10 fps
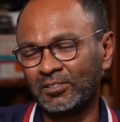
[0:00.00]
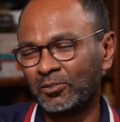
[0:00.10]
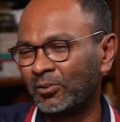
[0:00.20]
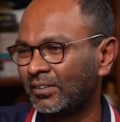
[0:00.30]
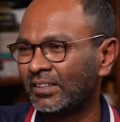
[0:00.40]

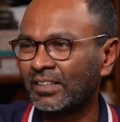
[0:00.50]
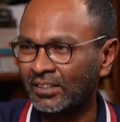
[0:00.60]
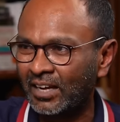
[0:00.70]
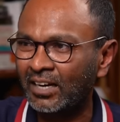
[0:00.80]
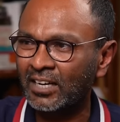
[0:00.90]
So I think in
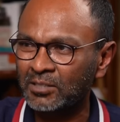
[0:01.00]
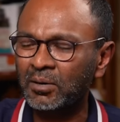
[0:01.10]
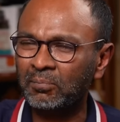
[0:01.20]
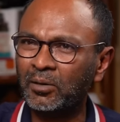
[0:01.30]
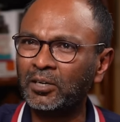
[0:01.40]
that
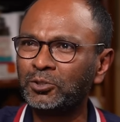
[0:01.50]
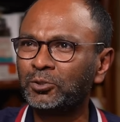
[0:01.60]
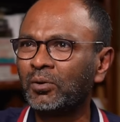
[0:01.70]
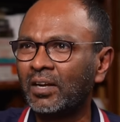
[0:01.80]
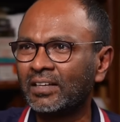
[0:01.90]
aspect, I'm pretty
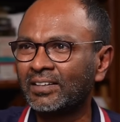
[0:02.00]
sure, like,